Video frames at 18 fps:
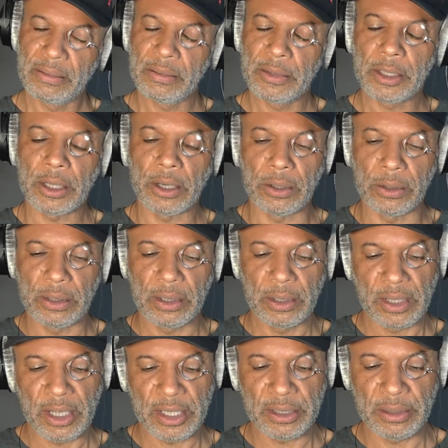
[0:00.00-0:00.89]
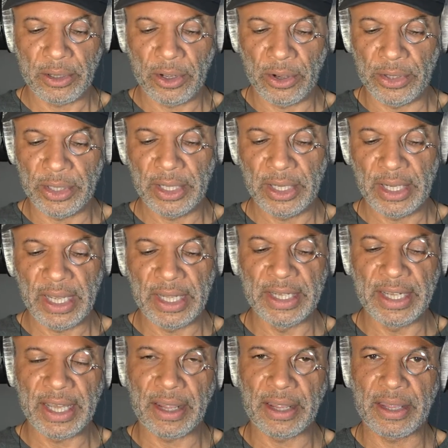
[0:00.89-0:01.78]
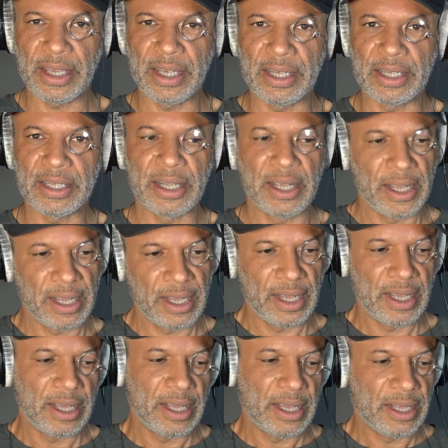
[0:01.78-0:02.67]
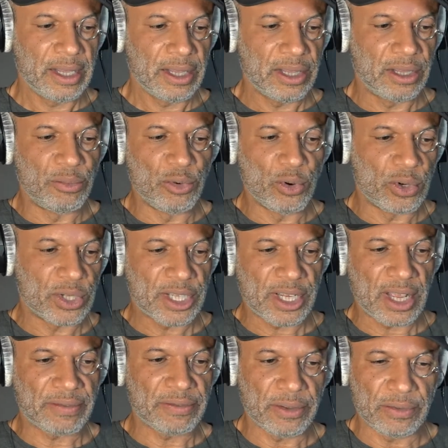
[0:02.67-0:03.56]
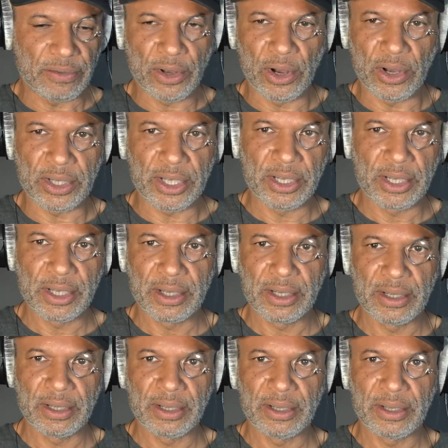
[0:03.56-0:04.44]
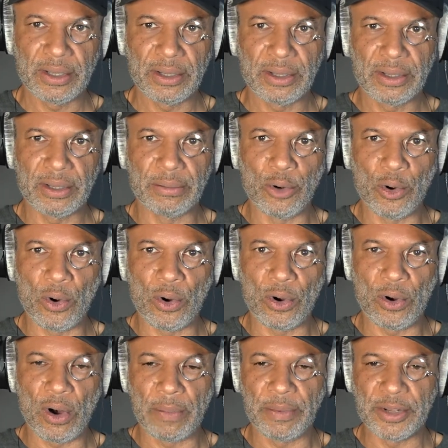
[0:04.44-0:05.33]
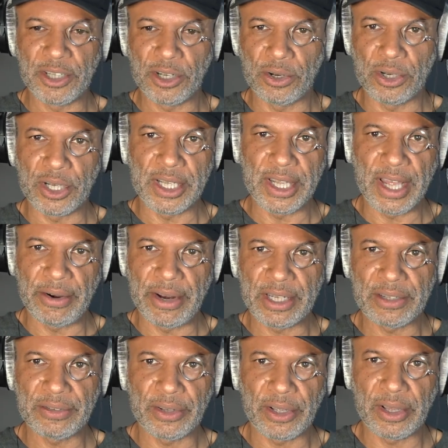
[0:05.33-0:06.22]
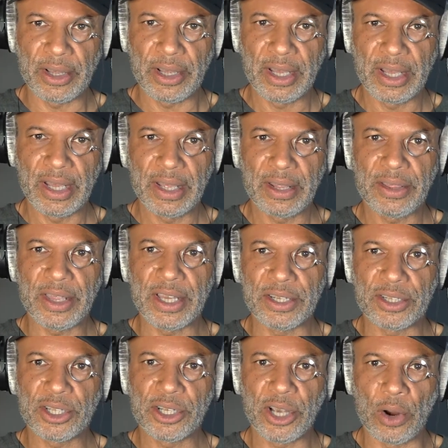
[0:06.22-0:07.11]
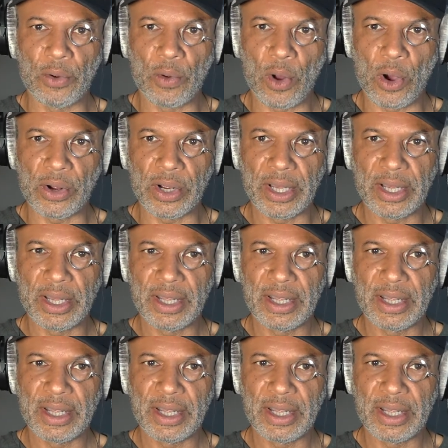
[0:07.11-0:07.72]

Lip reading: So that's a con. And the other thing is, the more stuff you've got, the more opportunity there is for things to go wrong